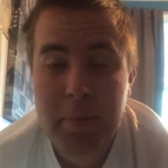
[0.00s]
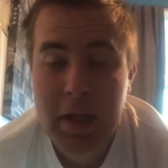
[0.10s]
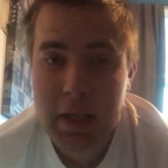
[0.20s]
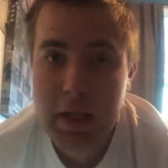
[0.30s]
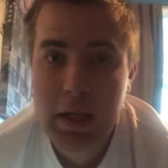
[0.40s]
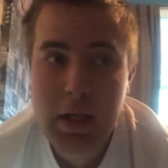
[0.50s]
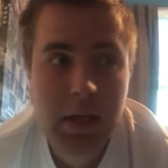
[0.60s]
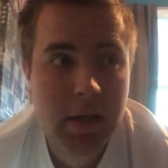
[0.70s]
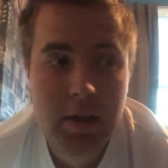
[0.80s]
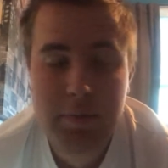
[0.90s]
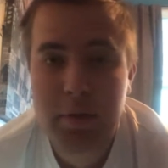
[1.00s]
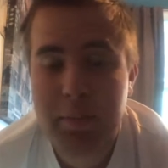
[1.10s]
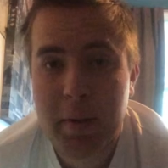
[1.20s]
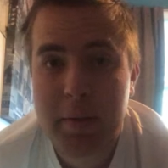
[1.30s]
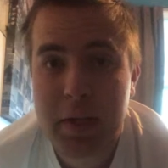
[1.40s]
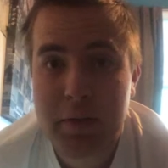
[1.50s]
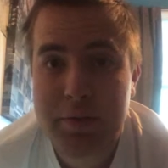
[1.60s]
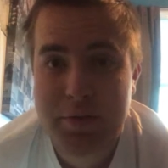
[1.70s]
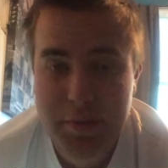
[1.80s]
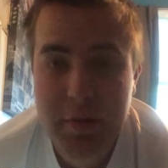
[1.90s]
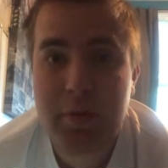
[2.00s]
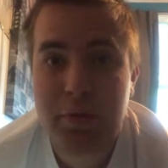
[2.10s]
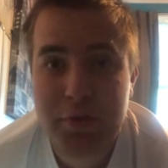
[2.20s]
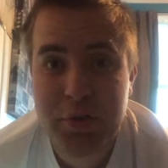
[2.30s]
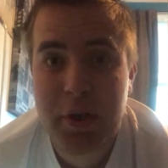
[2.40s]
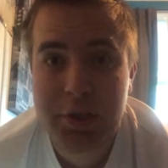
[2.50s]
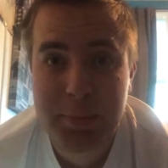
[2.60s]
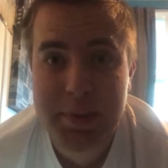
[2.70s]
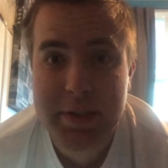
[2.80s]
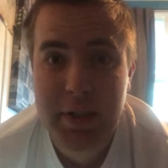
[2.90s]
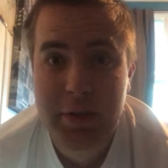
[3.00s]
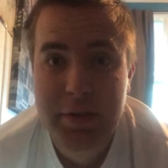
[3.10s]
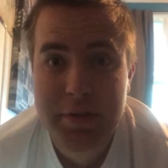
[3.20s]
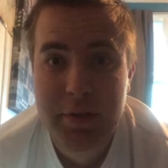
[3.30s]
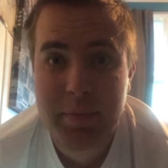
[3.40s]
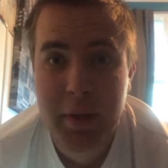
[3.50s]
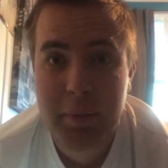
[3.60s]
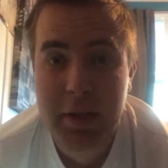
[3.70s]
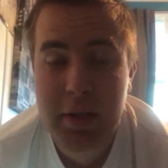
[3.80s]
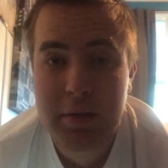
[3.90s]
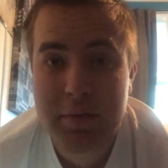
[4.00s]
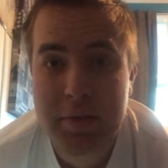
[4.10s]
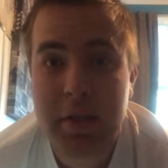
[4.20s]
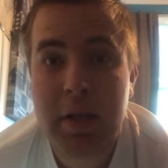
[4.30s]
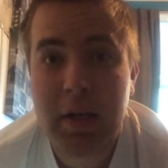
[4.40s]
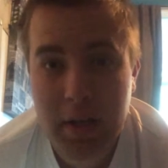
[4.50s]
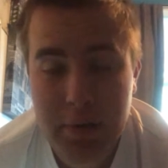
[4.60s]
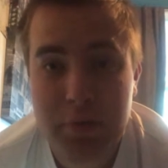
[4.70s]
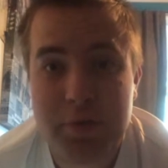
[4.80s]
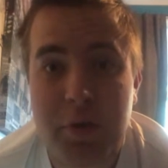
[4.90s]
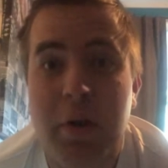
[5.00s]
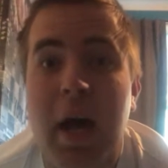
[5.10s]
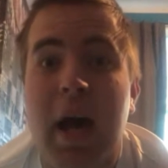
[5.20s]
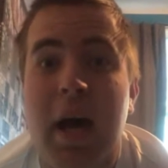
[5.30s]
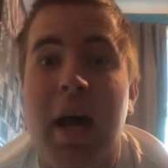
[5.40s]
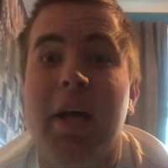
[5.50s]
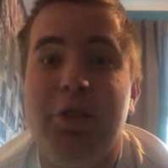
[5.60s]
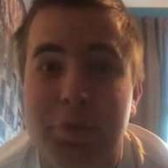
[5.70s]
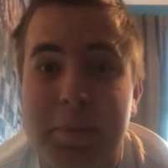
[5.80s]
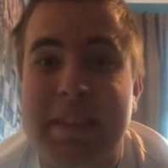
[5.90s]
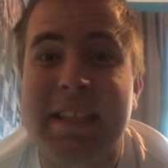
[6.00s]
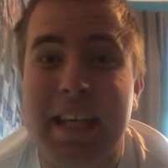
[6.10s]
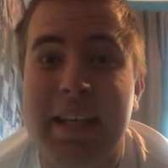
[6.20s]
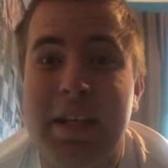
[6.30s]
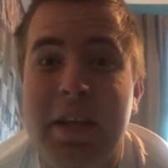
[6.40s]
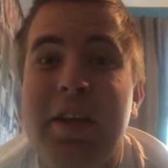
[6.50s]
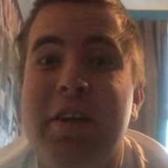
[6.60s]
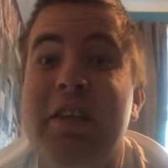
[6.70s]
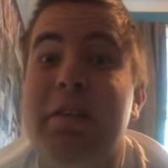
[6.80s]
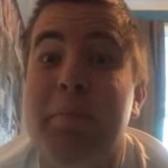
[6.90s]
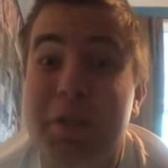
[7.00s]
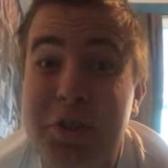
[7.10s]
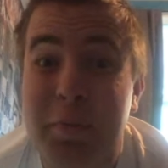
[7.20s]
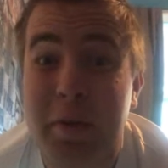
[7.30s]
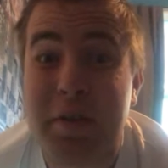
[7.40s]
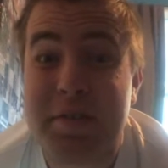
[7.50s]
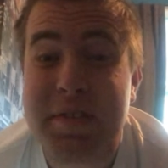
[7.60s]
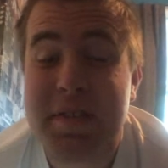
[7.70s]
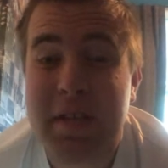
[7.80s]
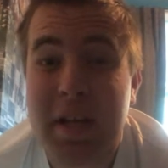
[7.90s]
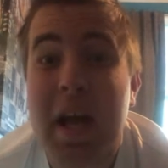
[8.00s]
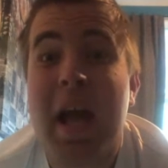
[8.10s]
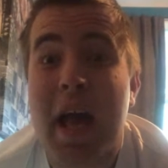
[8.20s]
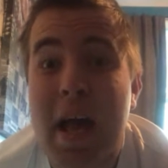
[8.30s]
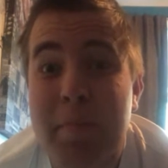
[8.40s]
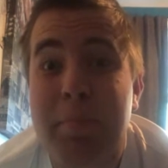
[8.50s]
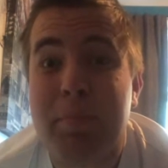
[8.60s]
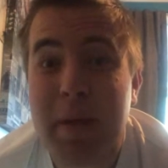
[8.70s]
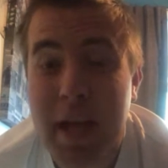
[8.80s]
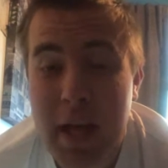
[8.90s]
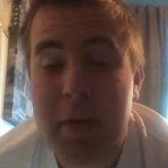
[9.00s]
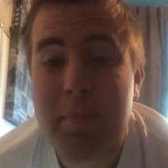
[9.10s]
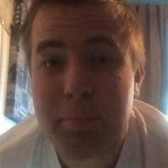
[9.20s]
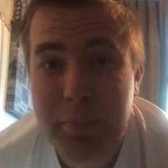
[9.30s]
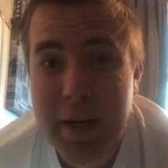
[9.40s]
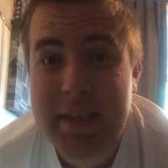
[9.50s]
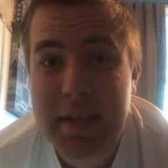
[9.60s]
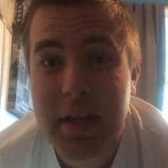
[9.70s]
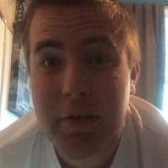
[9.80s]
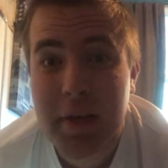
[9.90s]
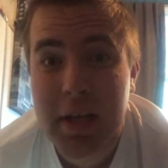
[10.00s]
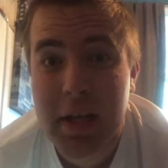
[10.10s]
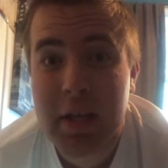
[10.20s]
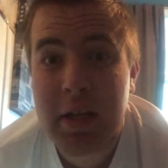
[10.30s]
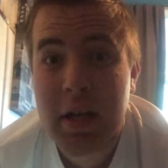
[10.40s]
But for the Parramatta Eels, also 100% goes to the Parramatta Eels, and also 100% goes to Mitchell Moses and Brad Takarangi.